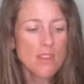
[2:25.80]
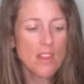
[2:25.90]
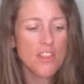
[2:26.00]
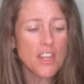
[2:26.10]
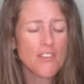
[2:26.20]

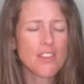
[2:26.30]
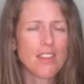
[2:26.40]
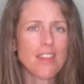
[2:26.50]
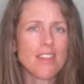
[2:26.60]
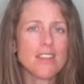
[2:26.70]
Think of it
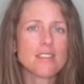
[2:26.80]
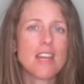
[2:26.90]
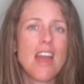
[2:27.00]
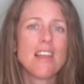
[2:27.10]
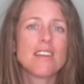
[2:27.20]
like this.
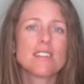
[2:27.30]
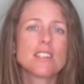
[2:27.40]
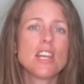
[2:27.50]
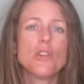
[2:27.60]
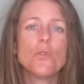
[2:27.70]
Let's
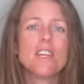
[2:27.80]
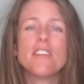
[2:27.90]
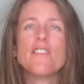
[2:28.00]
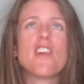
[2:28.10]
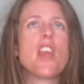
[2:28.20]
say you
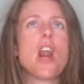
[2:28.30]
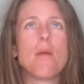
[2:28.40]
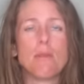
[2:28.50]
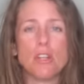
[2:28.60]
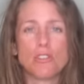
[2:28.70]
eat
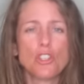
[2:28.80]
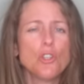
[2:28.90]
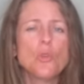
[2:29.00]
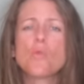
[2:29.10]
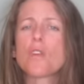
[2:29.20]
phenomenal.
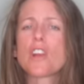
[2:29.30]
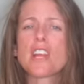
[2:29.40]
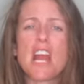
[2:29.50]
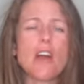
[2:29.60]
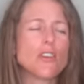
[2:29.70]
You
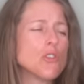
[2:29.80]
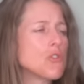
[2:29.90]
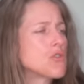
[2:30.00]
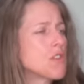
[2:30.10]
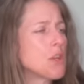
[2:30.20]
work out,
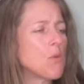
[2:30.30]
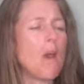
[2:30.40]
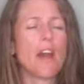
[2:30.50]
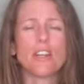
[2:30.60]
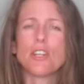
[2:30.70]
you drink
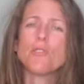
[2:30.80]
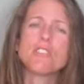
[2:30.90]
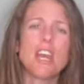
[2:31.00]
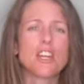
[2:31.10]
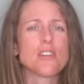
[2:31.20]
water, you
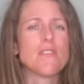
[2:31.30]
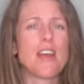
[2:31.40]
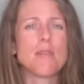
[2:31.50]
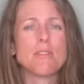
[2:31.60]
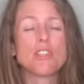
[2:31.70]
take your
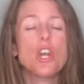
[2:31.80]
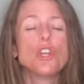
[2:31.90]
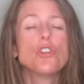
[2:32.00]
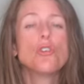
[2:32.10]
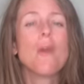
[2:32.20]
vitamins,
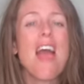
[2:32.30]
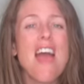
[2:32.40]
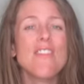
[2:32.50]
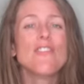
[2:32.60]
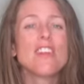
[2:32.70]
you do
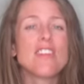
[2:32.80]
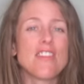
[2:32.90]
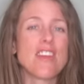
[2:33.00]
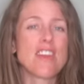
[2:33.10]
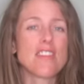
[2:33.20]

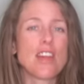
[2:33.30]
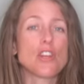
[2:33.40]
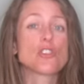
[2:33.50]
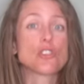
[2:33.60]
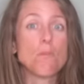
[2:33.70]
everything that
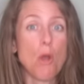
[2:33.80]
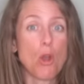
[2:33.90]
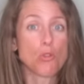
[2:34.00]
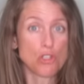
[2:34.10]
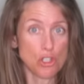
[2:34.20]
you're
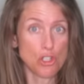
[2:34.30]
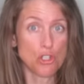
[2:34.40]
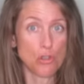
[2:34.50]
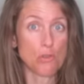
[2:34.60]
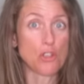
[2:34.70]
supposed to
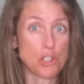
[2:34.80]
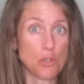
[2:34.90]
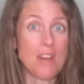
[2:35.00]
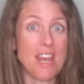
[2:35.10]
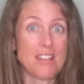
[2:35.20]
do for
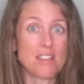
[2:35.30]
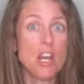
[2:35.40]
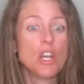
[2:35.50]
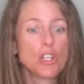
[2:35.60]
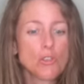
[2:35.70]
2 days.
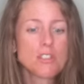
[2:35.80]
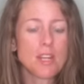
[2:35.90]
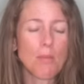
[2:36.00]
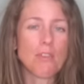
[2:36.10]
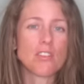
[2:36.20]
You
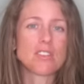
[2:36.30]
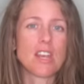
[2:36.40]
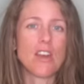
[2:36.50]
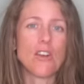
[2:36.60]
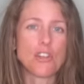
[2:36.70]
step on the
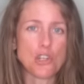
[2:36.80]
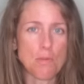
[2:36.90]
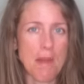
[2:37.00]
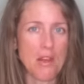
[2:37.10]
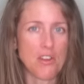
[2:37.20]
scale and you're a
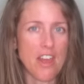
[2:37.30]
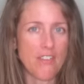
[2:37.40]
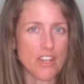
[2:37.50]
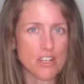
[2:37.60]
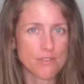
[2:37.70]
pound
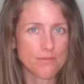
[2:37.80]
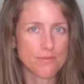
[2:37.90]
heavier.